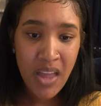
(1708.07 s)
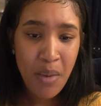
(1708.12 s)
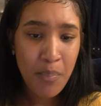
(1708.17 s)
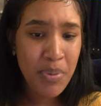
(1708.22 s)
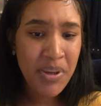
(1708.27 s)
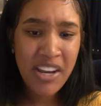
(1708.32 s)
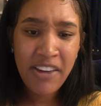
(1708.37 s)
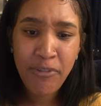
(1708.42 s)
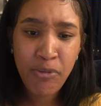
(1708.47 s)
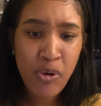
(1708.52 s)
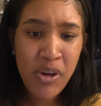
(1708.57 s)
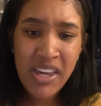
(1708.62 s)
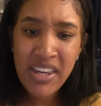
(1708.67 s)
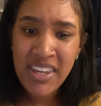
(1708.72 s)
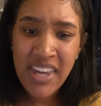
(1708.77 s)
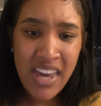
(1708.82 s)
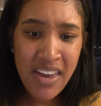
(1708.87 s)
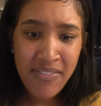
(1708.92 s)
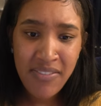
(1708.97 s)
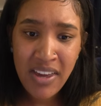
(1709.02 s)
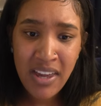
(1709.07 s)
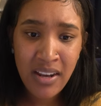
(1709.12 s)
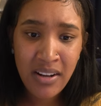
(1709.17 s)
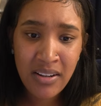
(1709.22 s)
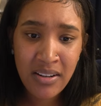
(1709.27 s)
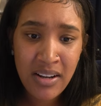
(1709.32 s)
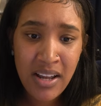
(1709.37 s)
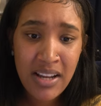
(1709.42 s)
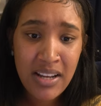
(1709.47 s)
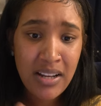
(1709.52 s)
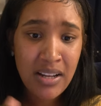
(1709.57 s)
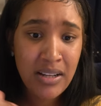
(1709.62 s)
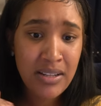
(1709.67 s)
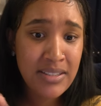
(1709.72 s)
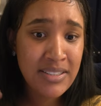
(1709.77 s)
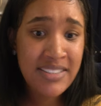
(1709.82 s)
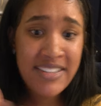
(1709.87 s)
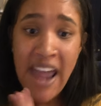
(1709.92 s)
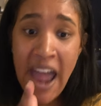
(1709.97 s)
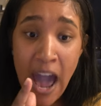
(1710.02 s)
But if we give in
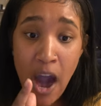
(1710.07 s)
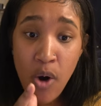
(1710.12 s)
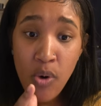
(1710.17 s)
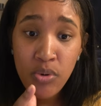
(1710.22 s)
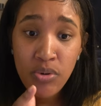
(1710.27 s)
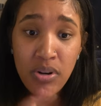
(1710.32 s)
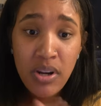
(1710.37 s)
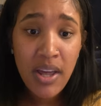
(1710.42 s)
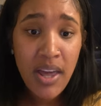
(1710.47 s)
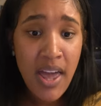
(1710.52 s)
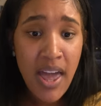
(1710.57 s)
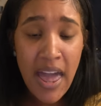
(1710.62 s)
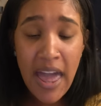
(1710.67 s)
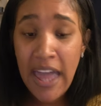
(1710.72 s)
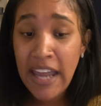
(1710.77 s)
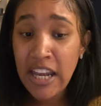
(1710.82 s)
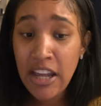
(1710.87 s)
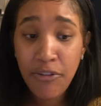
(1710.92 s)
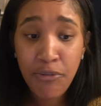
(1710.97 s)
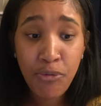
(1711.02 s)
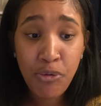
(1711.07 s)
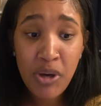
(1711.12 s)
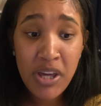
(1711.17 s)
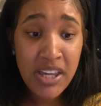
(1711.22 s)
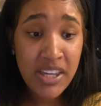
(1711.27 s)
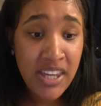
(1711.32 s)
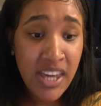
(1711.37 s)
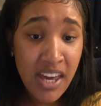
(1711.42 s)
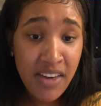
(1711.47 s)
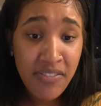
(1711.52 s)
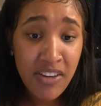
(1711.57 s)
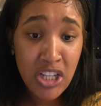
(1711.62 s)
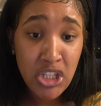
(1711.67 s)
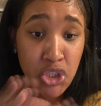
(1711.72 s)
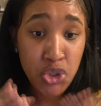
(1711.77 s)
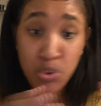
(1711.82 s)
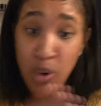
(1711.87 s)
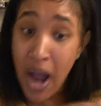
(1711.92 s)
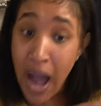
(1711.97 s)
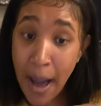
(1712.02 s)
doubt and if we give in
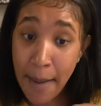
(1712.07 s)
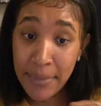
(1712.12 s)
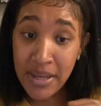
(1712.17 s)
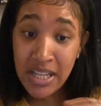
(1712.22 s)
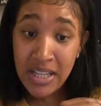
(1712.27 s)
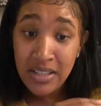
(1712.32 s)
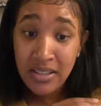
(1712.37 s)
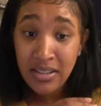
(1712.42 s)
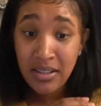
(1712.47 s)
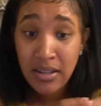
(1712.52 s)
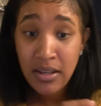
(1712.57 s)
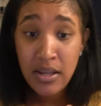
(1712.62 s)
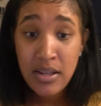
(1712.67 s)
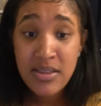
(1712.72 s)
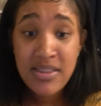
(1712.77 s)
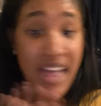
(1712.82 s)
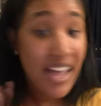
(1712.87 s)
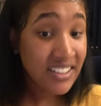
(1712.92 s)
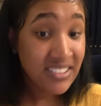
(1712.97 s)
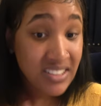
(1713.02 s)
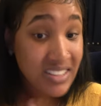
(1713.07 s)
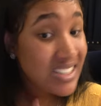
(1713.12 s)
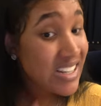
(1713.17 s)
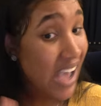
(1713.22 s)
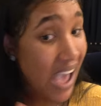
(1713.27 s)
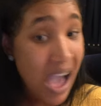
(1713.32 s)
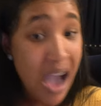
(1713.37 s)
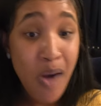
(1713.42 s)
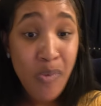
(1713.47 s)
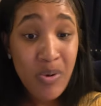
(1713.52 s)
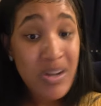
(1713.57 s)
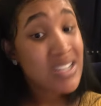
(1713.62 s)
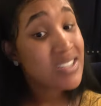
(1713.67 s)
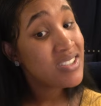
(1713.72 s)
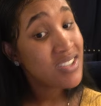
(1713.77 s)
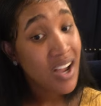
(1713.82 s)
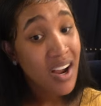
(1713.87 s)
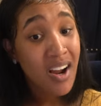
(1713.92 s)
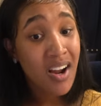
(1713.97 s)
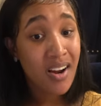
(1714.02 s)
drama, that's the God we
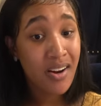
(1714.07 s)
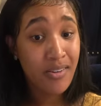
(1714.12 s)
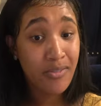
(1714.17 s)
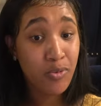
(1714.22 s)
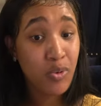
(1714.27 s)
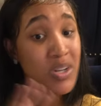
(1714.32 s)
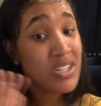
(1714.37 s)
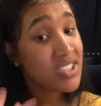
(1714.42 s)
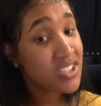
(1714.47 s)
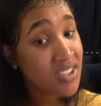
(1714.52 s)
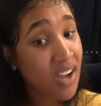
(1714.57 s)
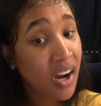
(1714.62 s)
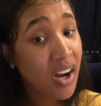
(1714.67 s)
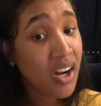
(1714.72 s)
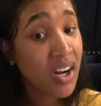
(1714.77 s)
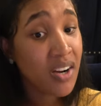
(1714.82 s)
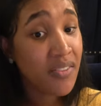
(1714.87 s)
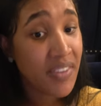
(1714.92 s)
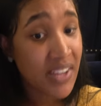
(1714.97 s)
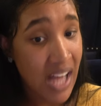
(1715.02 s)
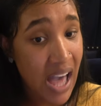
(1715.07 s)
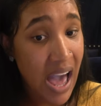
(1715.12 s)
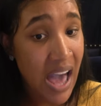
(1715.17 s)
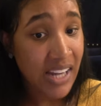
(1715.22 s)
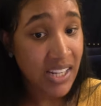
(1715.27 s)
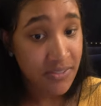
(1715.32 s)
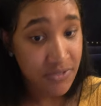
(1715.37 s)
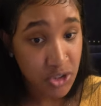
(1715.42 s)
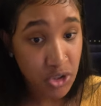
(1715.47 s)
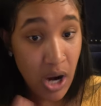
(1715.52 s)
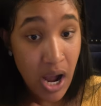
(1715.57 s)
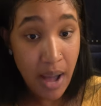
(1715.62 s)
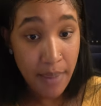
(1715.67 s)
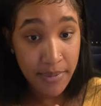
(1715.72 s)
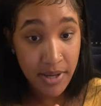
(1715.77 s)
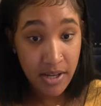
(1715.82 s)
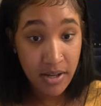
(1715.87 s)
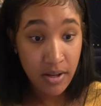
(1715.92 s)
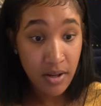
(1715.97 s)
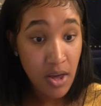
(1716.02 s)
serve. We serve a God of
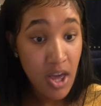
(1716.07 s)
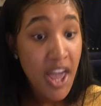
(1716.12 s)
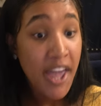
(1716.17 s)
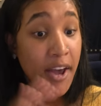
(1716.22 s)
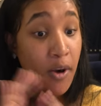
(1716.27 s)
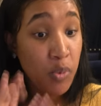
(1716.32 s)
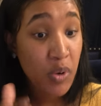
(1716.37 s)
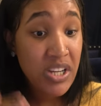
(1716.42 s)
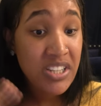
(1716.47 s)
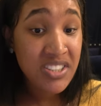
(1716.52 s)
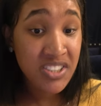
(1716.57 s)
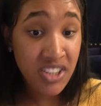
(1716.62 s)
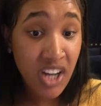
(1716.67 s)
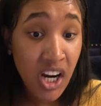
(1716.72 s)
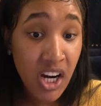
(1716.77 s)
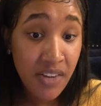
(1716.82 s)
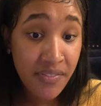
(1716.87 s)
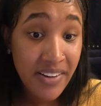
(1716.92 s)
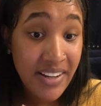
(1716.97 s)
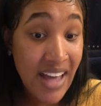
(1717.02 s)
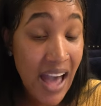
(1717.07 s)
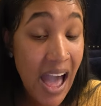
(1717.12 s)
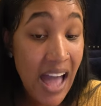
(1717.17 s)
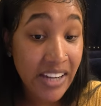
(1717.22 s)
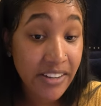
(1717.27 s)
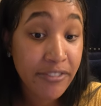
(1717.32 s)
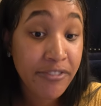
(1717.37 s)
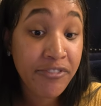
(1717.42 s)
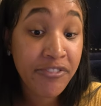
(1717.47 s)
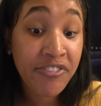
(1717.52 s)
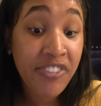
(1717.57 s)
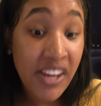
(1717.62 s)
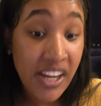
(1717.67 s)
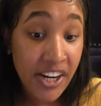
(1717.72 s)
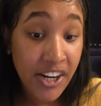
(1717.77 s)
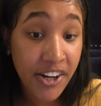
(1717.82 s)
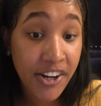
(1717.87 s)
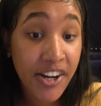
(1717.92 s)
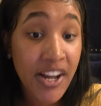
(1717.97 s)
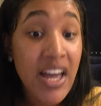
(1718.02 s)
drama. And we serve a God of
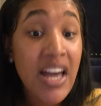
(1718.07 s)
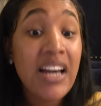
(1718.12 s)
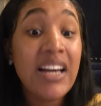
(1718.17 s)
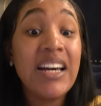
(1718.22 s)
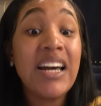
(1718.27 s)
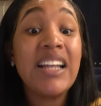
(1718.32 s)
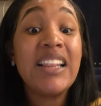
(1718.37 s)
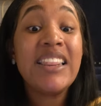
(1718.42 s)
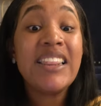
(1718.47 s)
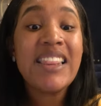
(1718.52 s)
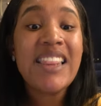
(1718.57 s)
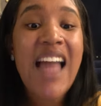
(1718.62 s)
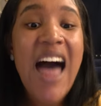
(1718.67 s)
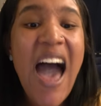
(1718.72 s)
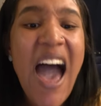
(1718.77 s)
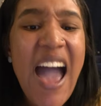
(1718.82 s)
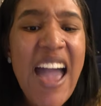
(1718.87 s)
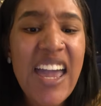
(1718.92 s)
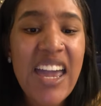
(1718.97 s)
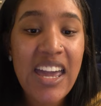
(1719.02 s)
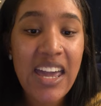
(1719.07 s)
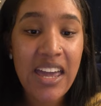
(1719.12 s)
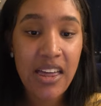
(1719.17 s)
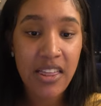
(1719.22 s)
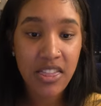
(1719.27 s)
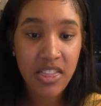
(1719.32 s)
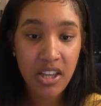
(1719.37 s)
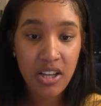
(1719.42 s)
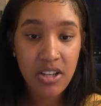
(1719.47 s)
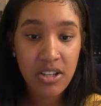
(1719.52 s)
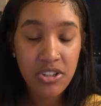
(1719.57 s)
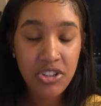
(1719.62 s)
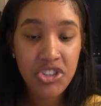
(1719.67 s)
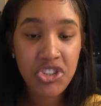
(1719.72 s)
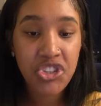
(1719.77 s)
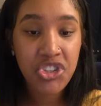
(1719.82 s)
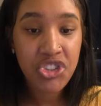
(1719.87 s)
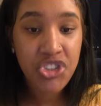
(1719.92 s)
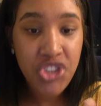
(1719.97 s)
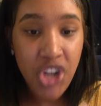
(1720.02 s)
fear. Goliath
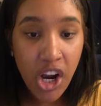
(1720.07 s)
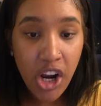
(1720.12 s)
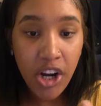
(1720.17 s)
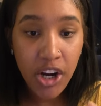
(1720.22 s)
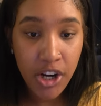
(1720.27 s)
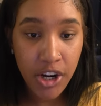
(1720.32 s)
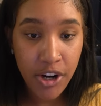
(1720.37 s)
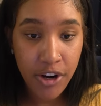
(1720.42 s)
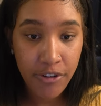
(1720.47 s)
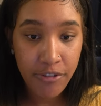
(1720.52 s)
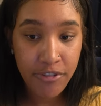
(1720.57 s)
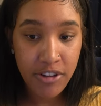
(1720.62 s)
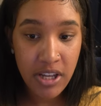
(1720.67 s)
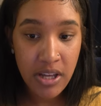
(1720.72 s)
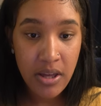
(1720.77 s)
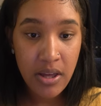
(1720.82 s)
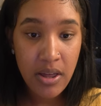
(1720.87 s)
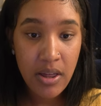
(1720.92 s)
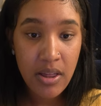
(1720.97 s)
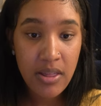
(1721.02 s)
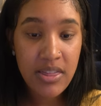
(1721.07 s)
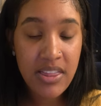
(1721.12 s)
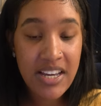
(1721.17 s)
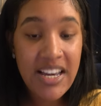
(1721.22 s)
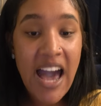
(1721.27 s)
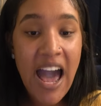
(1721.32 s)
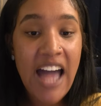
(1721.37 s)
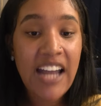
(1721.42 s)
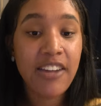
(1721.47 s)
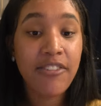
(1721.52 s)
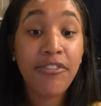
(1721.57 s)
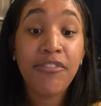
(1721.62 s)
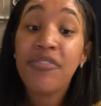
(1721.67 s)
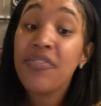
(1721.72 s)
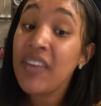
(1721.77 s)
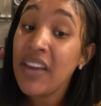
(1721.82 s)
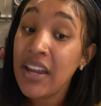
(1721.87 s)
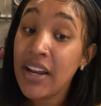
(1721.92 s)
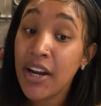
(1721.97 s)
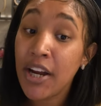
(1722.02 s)
served the God of
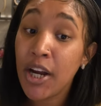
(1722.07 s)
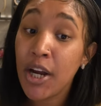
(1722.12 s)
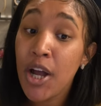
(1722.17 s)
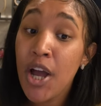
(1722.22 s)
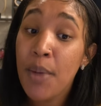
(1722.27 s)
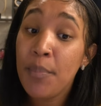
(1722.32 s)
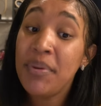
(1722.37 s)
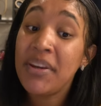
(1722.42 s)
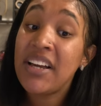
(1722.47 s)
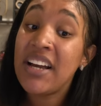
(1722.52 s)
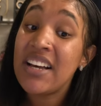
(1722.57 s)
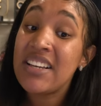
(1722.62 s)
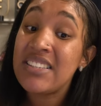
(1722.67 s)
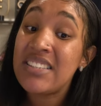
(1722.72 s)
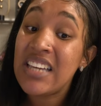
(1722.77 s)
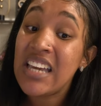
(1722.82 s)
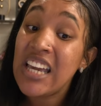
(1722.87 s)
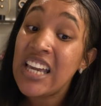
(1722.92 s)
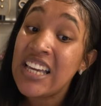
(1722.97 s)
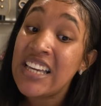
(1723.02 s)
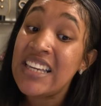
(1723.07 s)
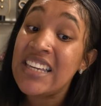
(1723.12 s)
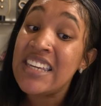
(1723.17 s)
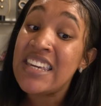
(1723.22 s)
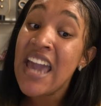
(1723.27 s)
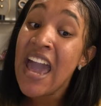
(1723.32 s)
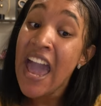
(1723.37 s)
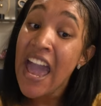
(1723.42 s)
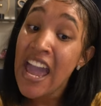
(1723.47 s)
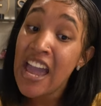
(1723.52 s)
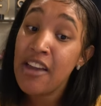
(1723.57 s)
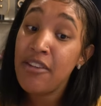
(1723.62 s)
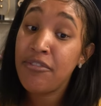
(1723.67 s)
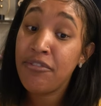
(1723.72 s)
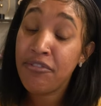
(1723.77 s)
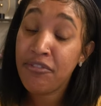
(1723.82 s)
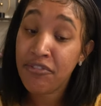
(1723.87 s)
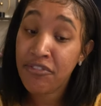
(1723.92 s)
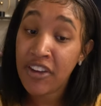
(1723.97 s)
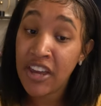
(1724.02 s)
fear because he gave
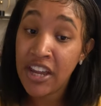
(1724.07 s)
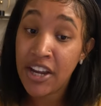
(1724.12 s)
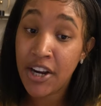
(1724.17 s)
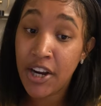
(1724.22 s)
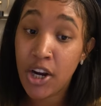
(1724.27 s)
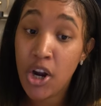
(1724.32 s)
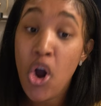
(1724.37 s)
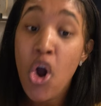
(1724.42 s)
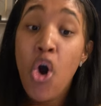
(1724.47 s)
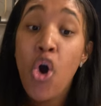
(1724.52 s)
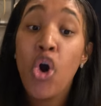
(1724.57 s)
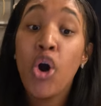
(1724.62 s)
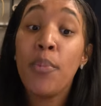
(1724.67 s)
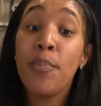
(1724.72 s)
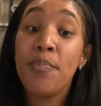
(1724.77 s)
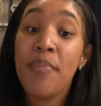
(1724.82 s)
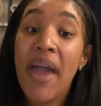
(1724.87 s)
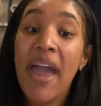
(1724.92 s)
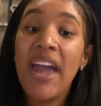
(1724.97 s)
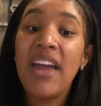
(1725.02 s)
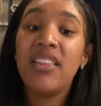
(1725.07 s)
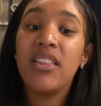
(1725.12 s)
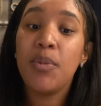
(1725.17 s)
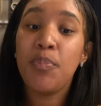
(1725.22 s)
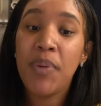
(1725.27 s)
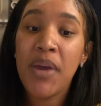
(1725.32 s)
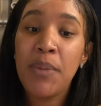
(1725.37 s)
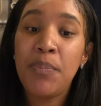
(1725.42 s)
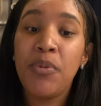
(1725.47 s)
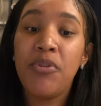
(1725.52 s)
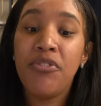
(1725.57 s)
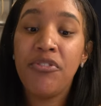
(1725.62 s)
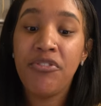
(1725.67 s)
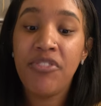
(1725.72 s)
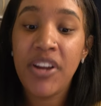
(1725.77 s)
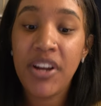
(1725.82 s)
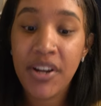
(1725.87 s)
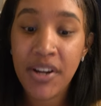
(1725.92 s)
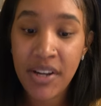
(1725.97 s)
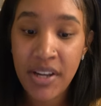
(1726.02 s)
fear or made the people
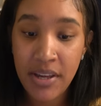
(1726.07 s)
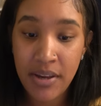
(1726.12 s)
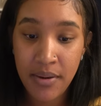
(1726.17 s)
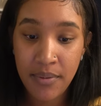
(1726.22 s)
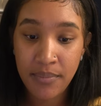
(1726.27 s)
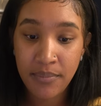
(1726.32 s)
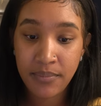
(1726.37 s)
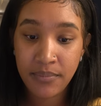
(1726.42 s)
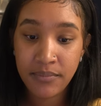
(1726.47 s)
fear him.